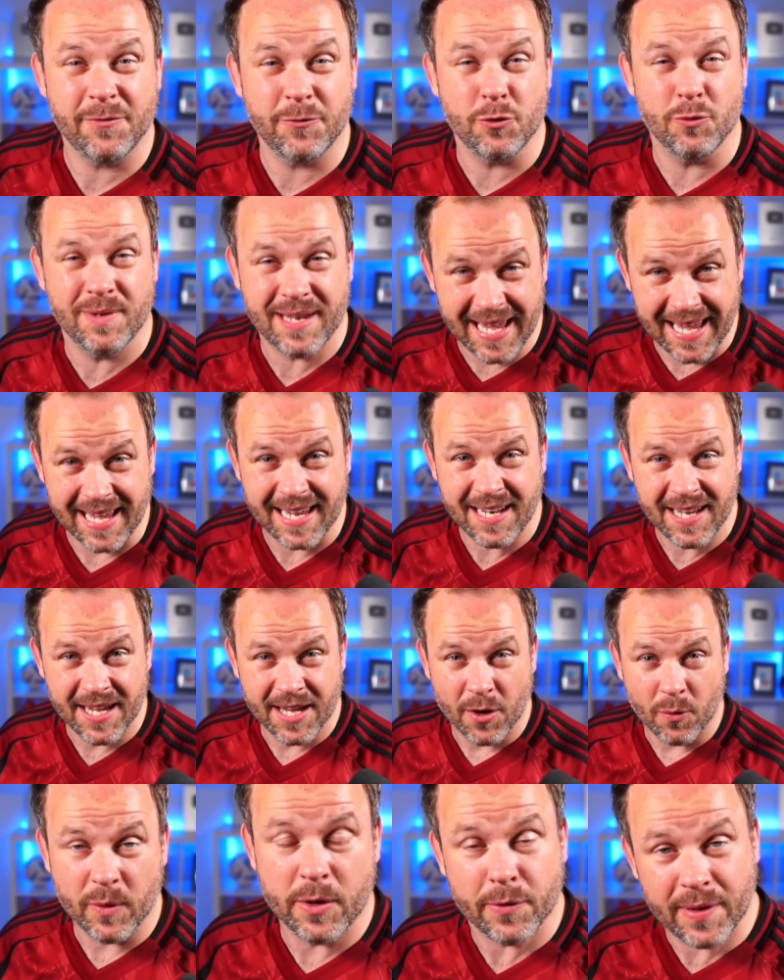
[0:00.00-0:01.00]
if you did,
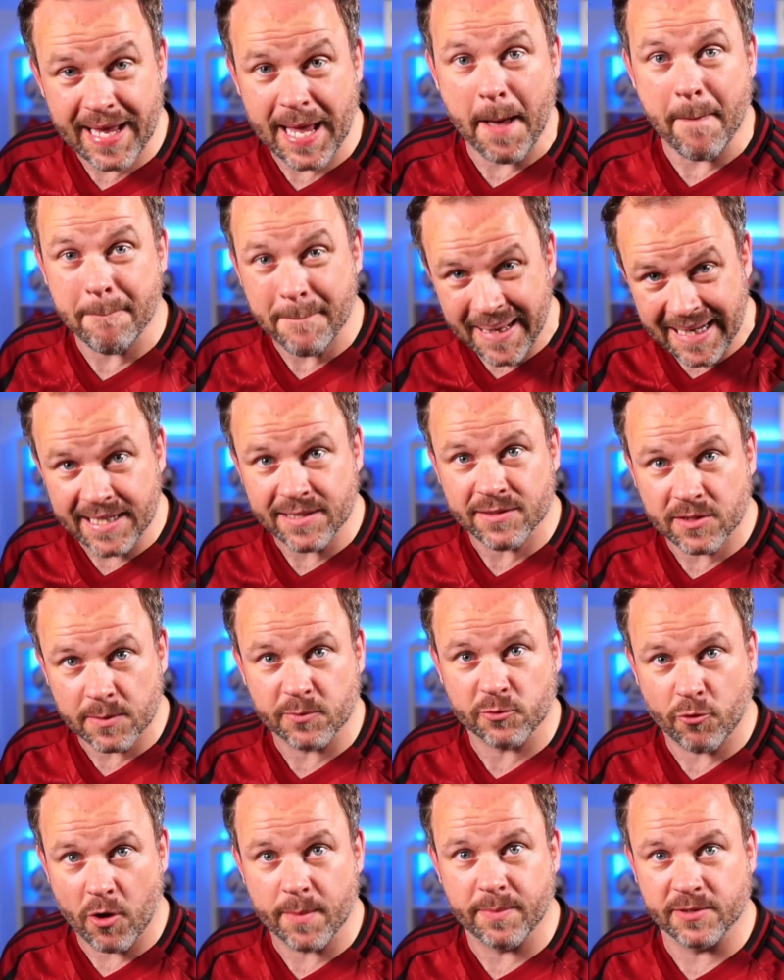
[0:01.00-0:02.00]
we would hit a million
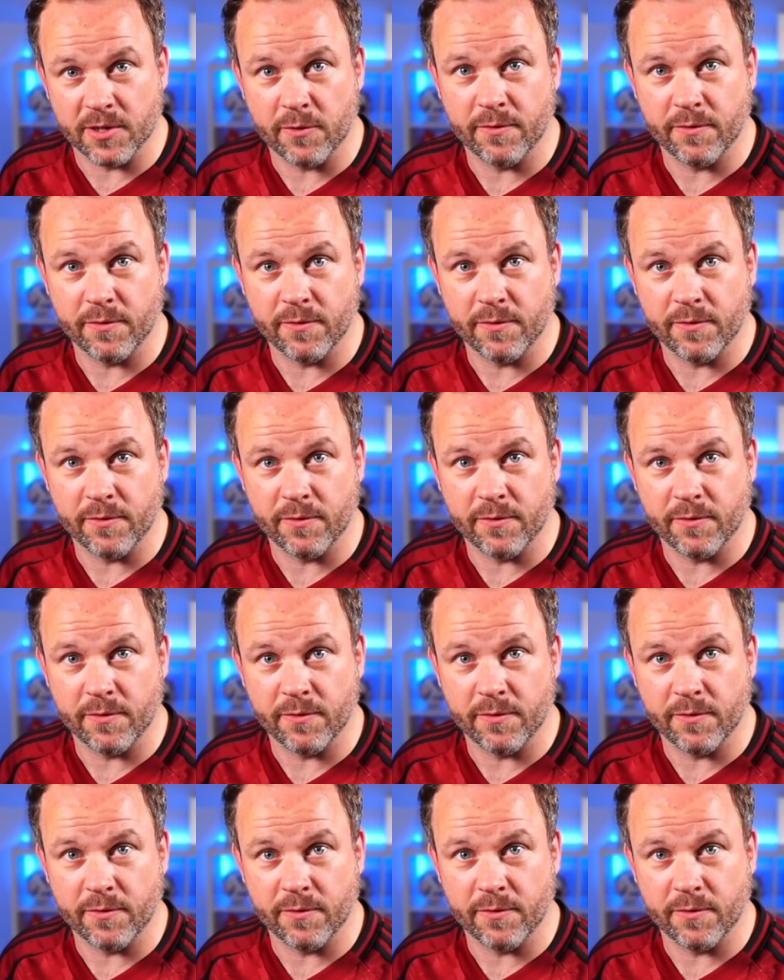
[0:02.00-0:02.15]
subscribers